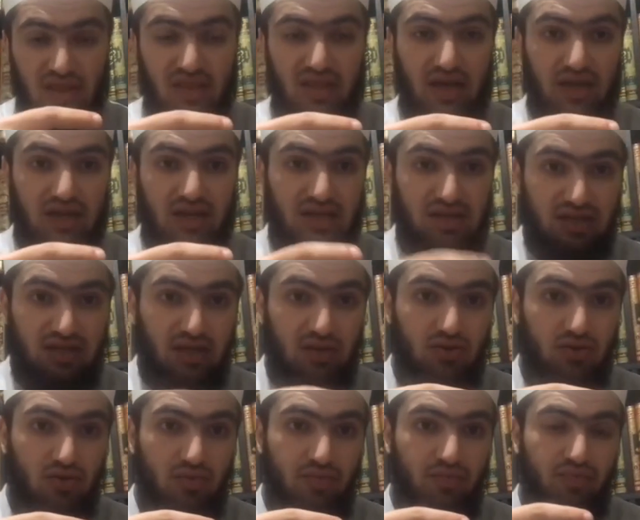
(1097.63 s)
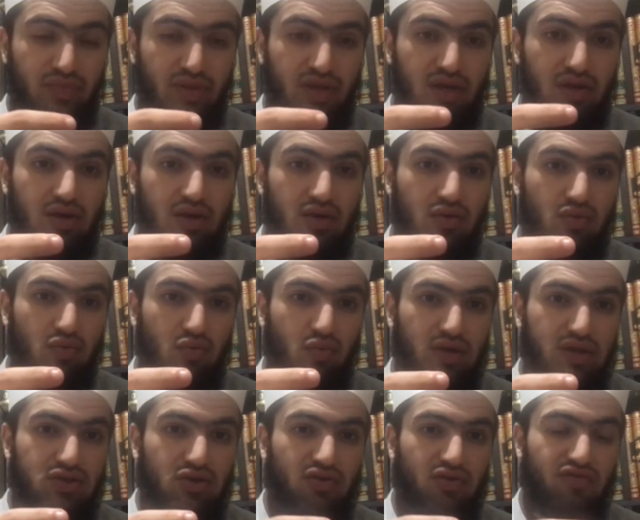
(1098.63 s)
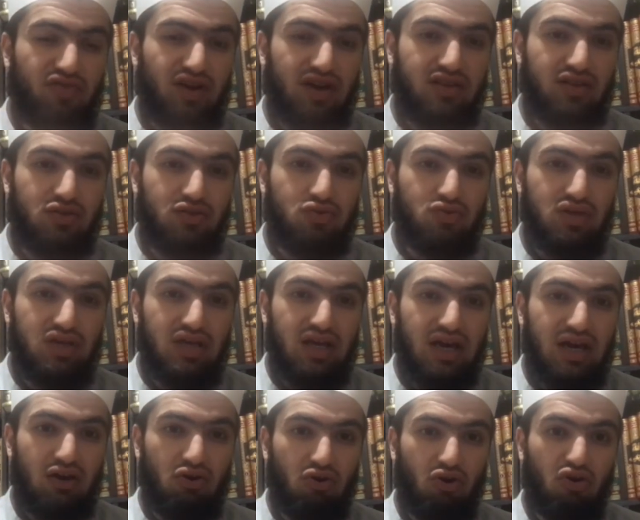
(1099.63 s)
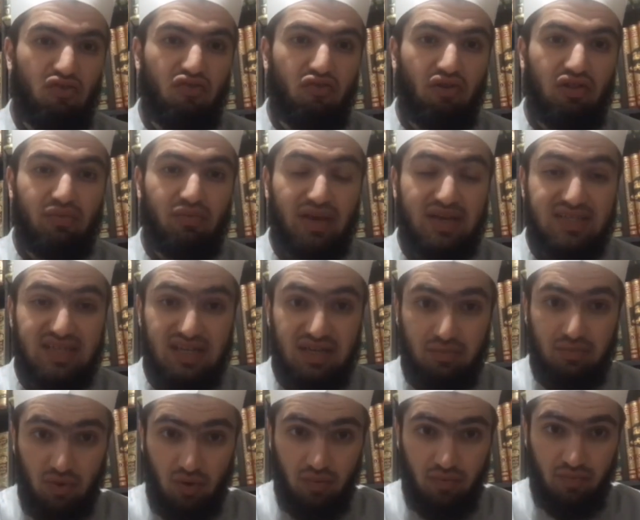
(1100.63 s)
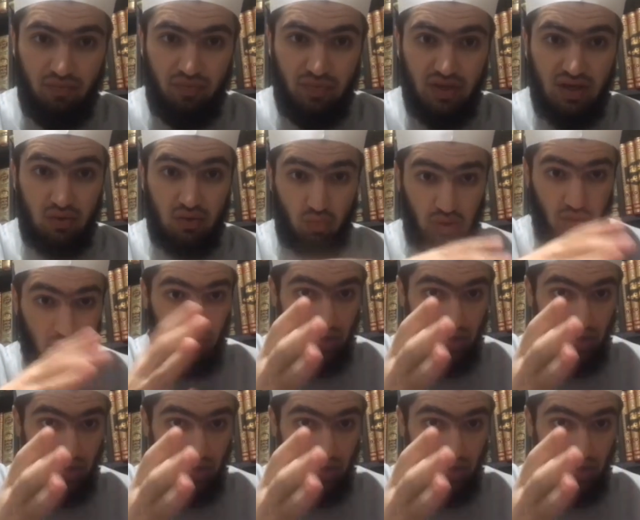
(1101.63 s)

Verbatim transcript: that continue, we don't find the dunya overwhelming us anymore. We